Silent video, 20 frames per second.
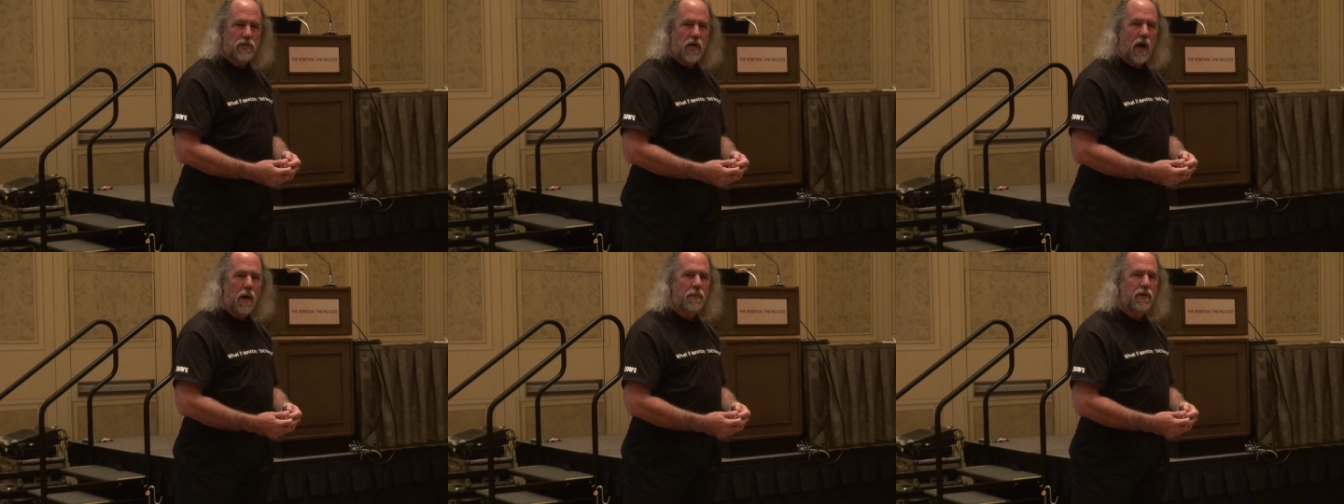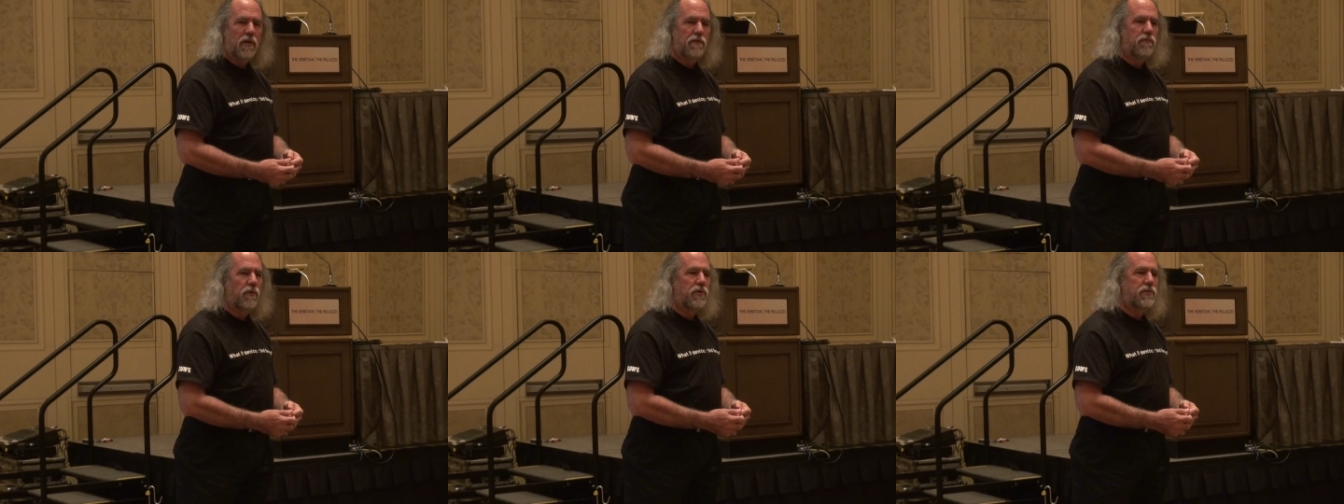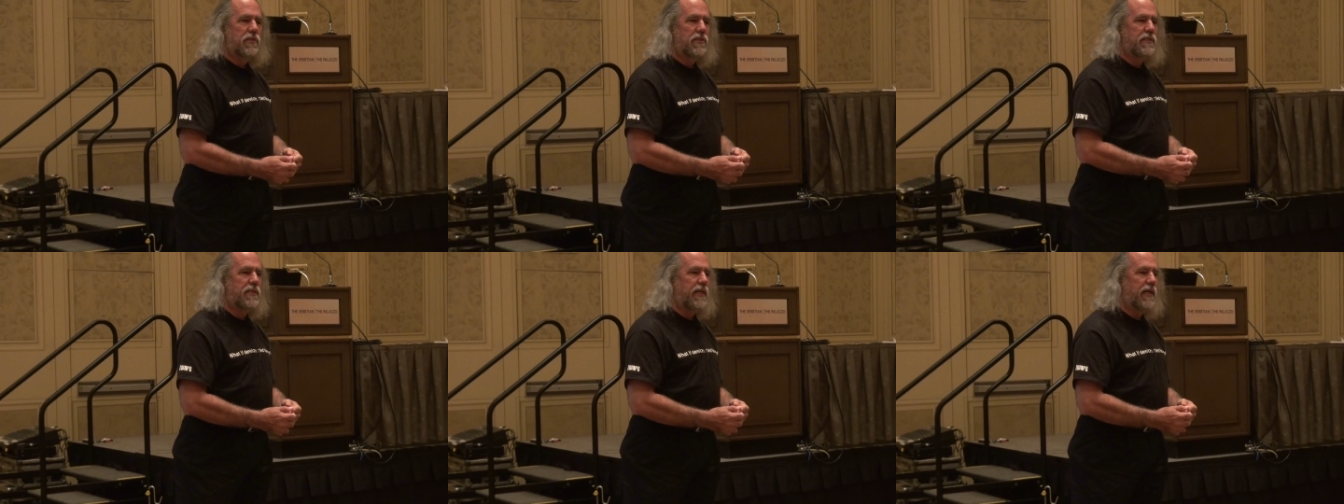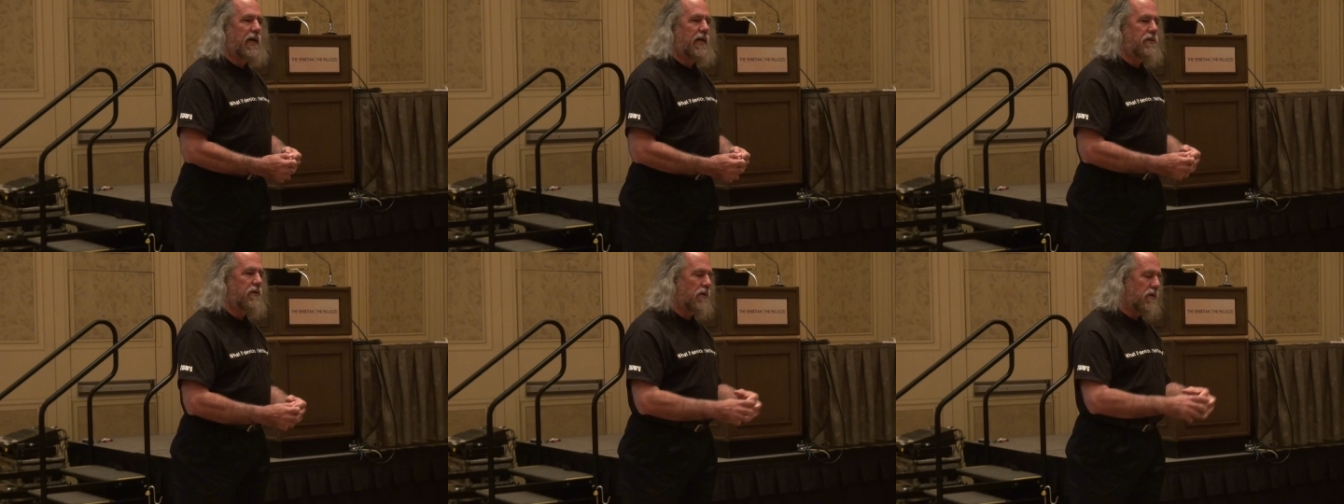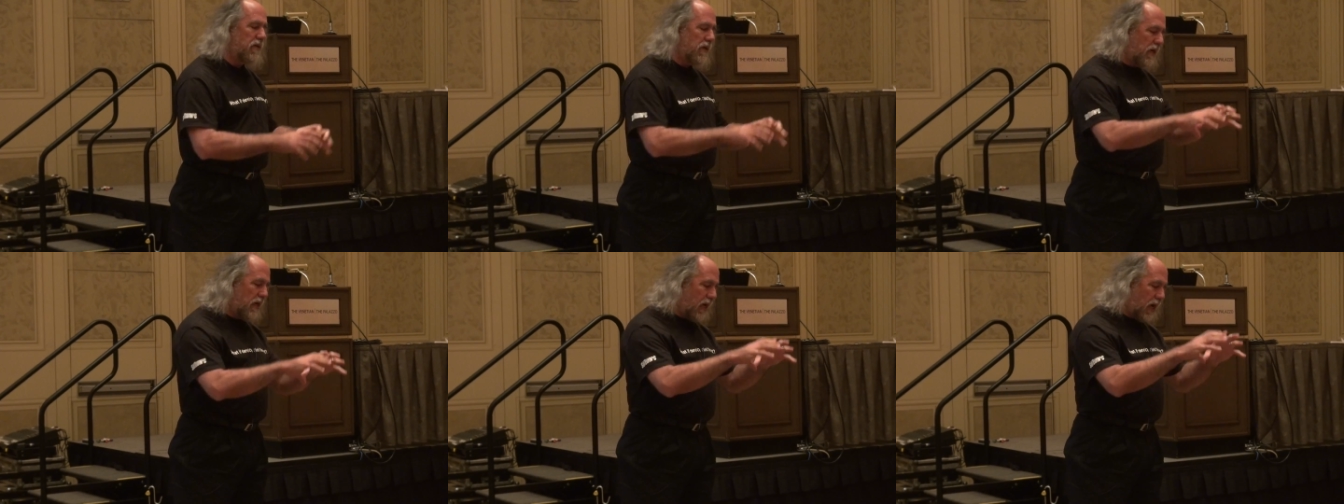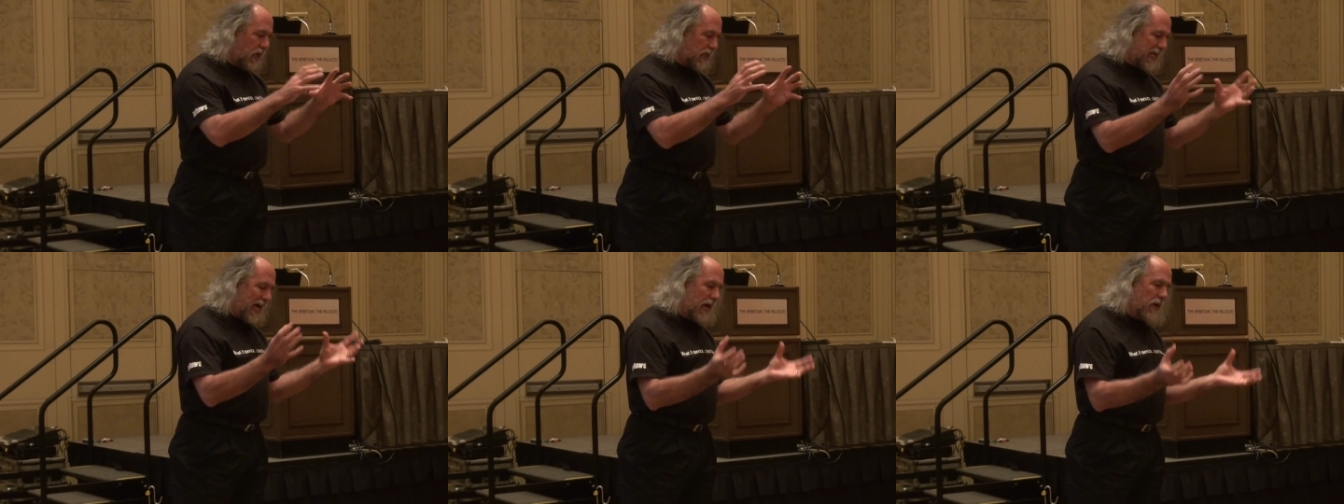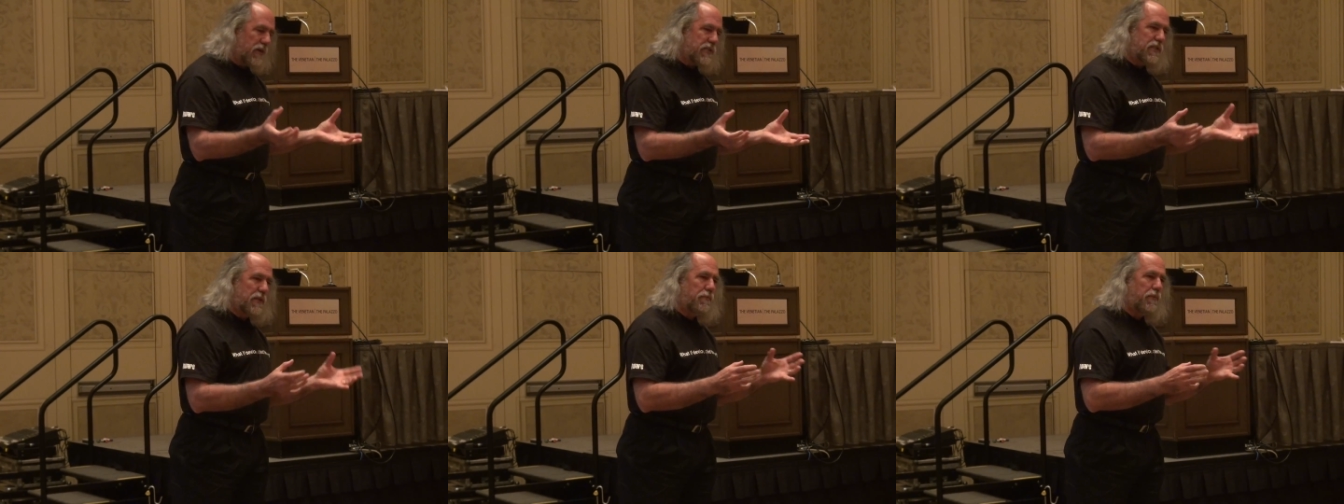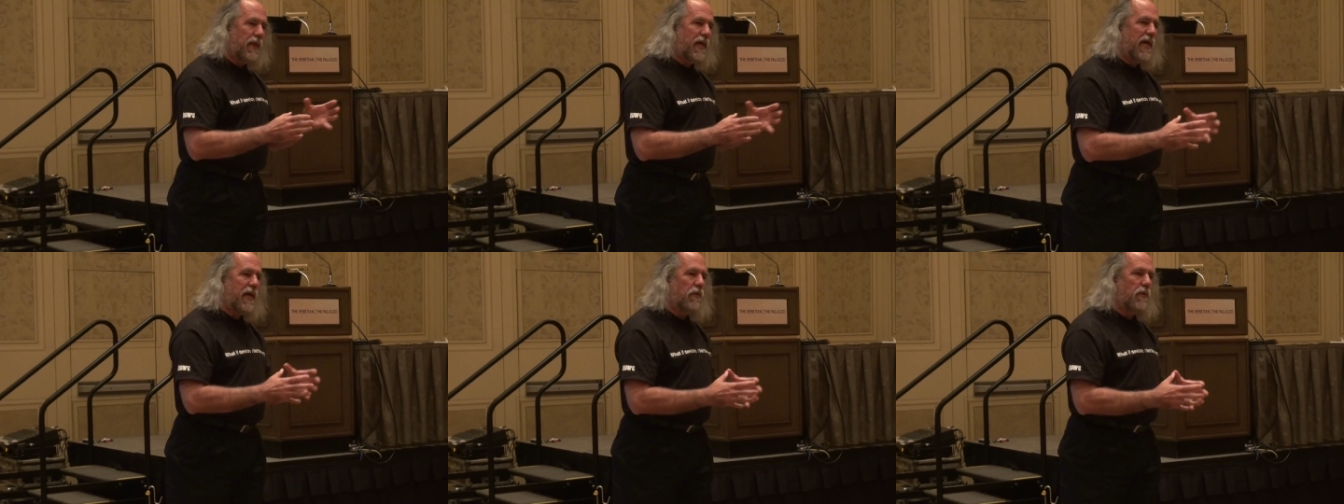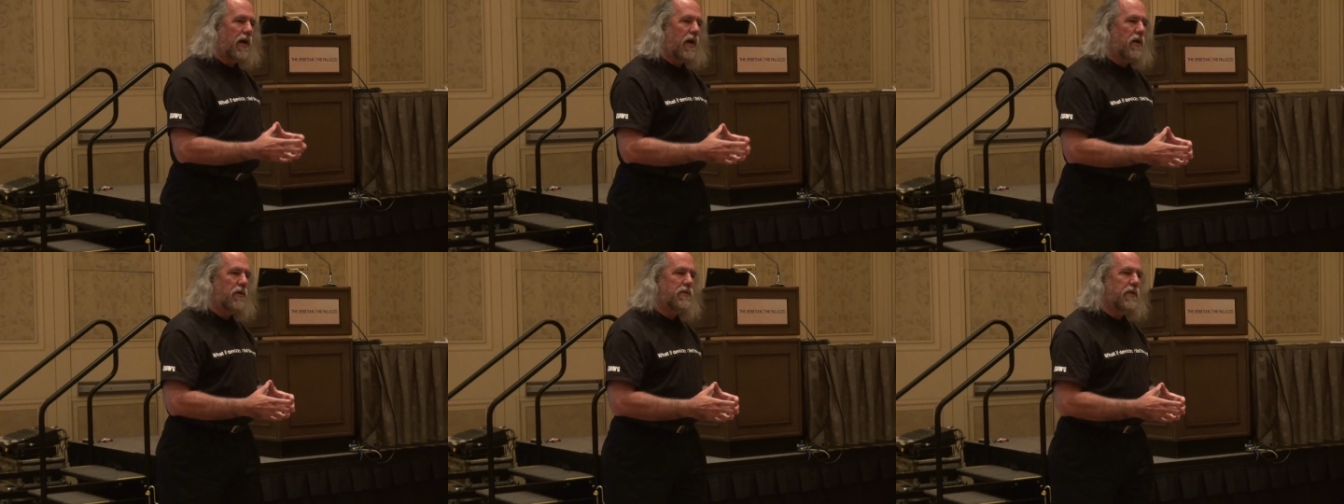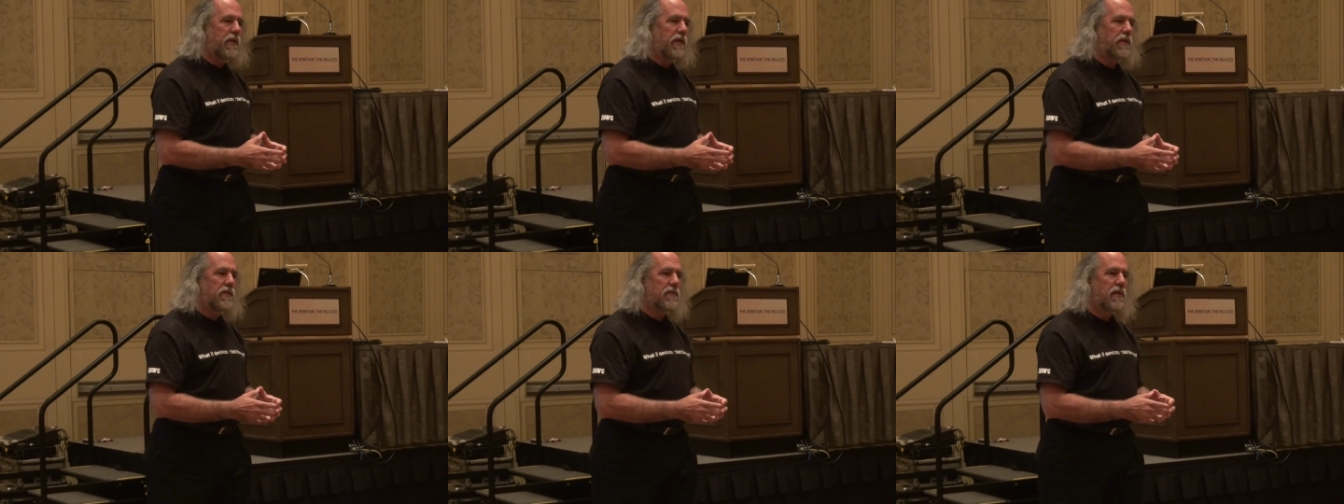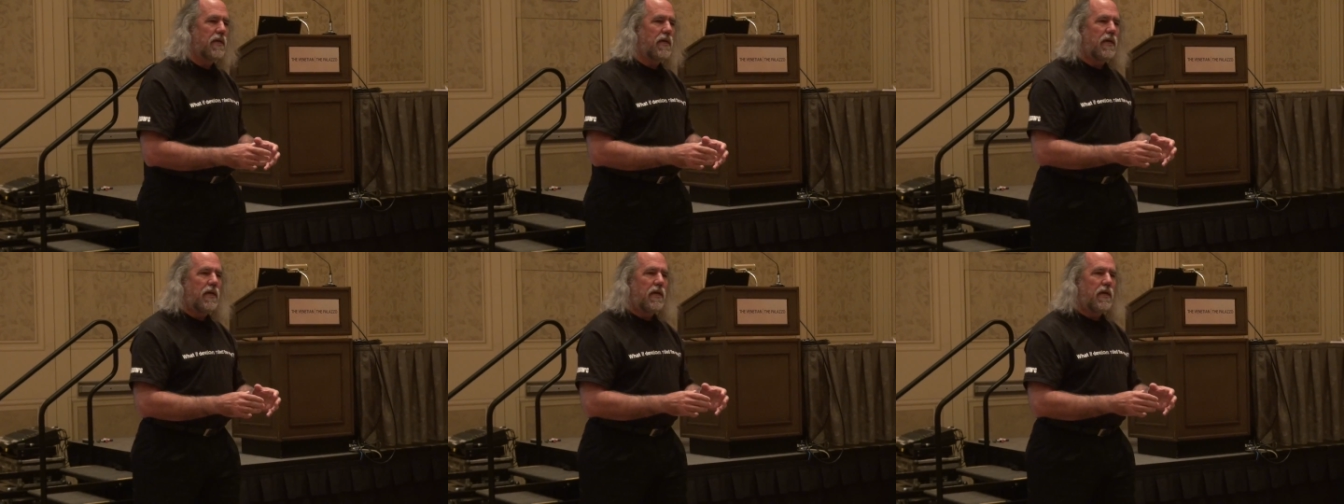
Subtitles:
dominant versus the other, allowed us to play around in it.